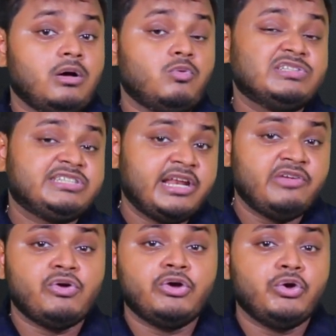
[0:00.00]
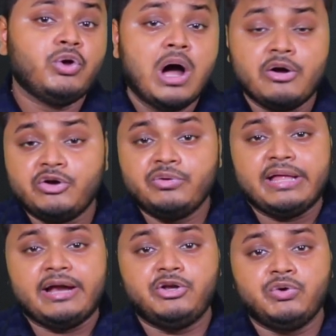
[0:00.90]
Once again, if you want to know how to do
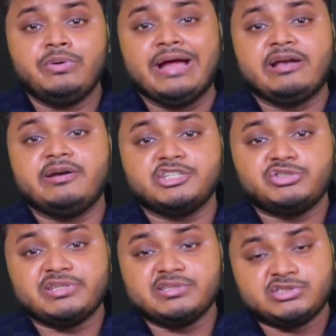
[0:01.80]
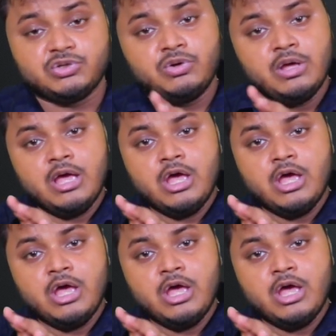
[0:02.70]
that, do get in touch with us. So